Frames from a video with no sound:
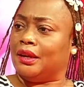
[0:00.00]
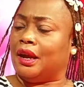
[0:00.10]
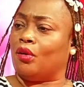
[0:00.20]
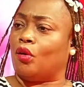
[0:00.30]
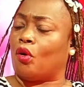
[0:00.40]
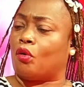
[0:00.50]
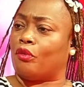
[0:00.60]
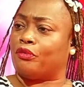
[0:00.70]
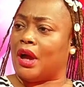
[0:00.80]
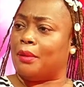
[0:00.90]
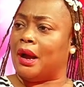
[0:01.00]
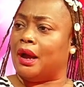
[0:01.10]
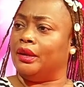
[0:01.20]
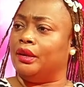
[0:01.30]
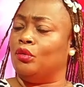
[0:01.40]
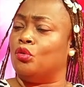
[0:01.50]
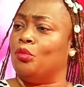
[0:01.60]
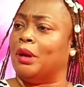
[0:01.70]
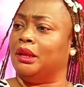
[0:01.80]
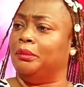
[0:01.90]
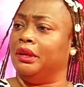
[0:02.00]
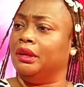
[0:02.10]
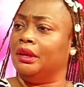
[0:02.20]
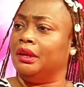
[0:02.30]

Nebia, father, I incrumani be.